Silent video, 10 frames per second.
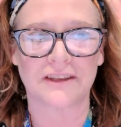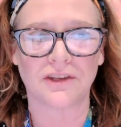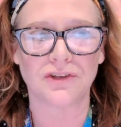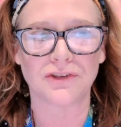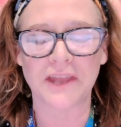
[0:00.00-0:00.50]

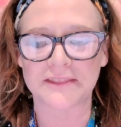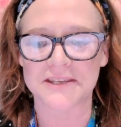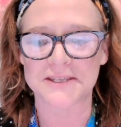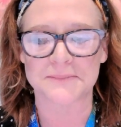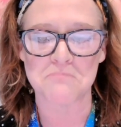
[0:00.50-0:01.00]
you're like
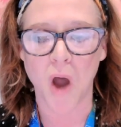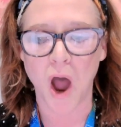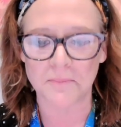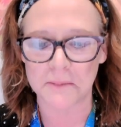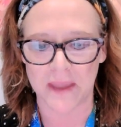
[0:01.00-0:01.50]
this
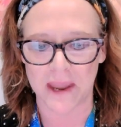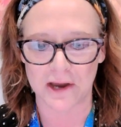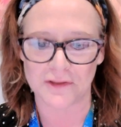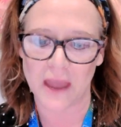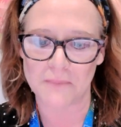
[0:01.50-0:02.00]
mama
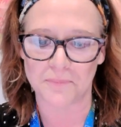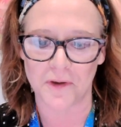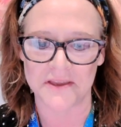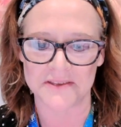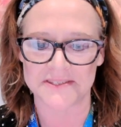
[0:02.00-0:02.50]
bear that
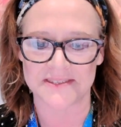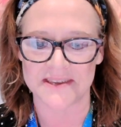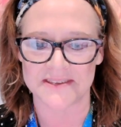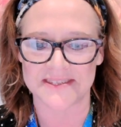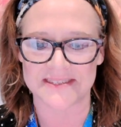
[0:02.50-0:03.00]
brings
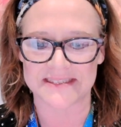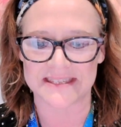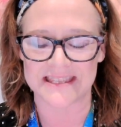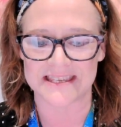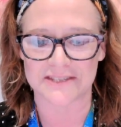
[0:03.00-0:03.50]
this
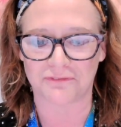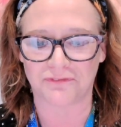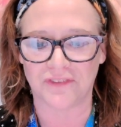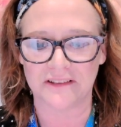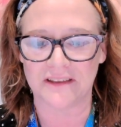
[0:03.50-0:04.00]

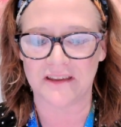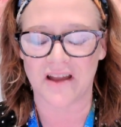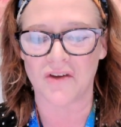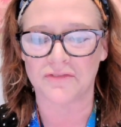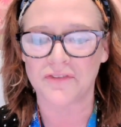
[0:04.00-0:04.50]
feeling
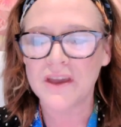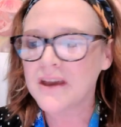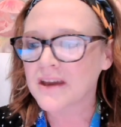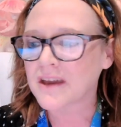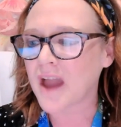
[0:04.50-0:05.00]
of
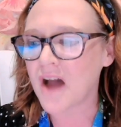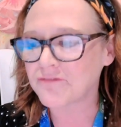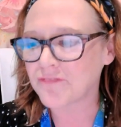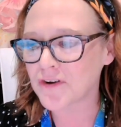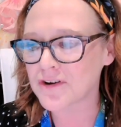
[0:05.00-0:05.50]

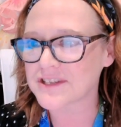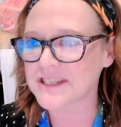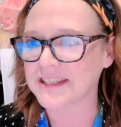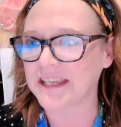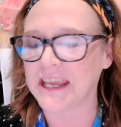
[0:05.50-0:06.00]

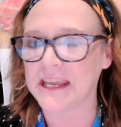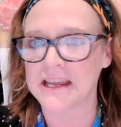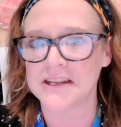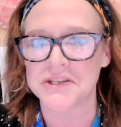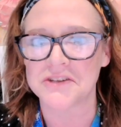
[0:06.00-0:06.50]
comfort
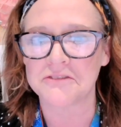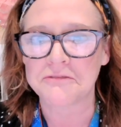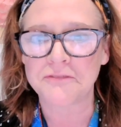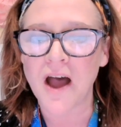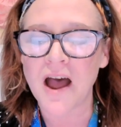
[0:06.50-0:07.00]
and
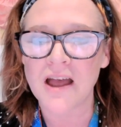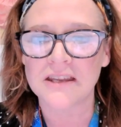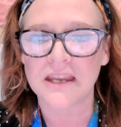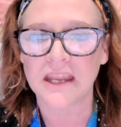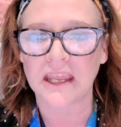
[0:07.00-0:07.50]

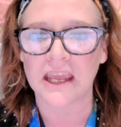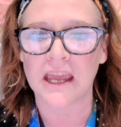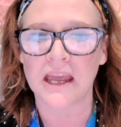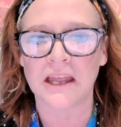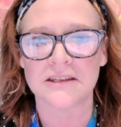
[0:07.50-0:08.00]
fun
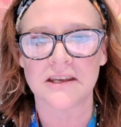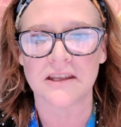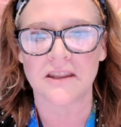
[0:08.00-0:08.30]
and